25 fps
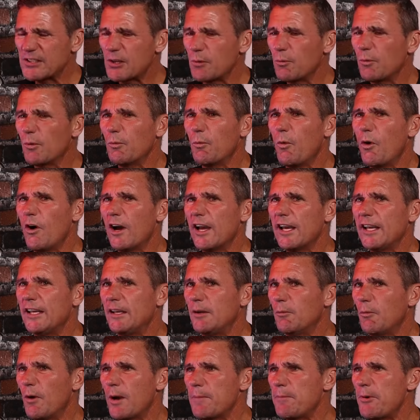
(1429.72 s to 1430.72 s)
why
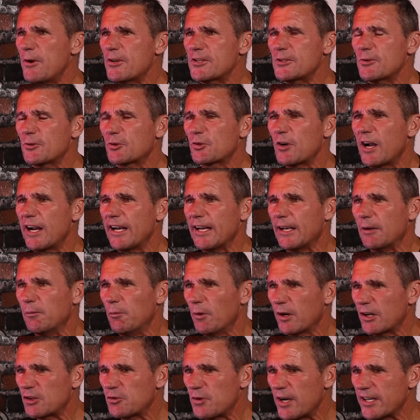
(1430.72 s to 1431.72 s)
why personal training?
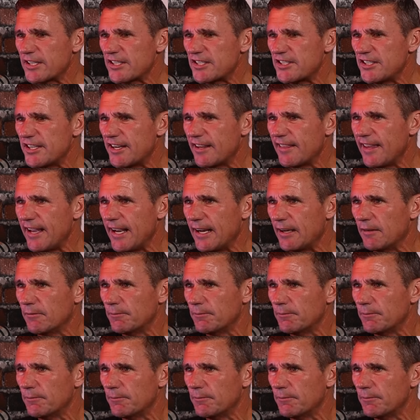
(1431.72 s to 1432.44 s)
What attracted you to that?